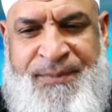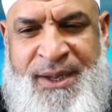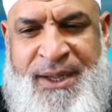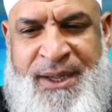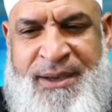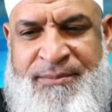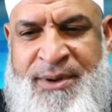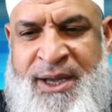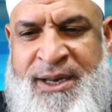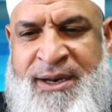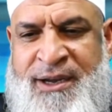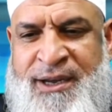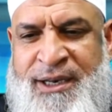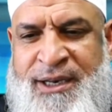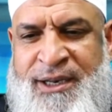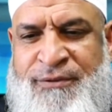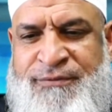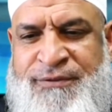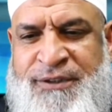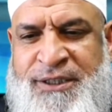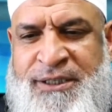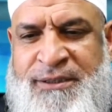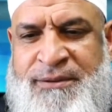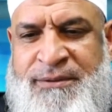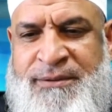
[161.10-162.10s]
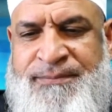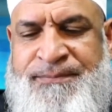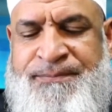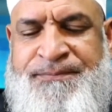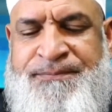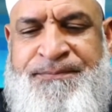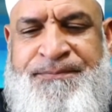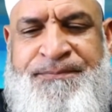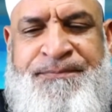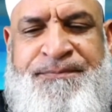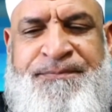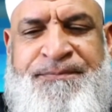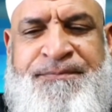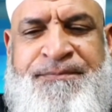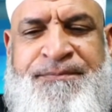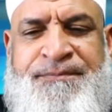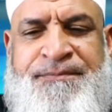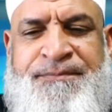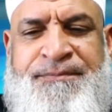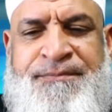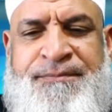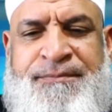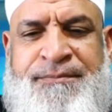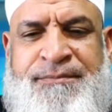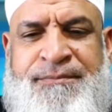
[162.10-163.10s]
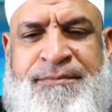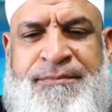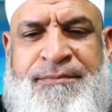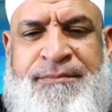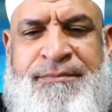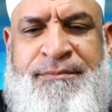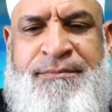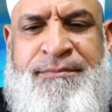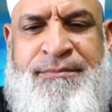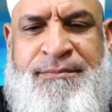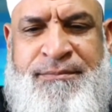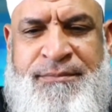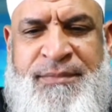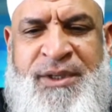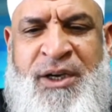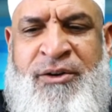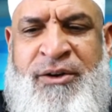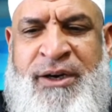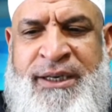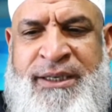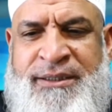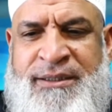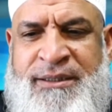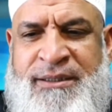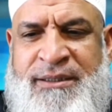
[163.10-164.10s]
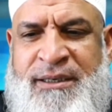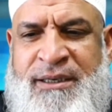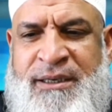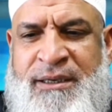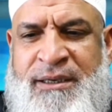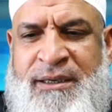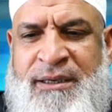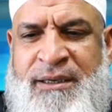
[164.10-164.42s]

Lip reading: Barakallahu fi. All right.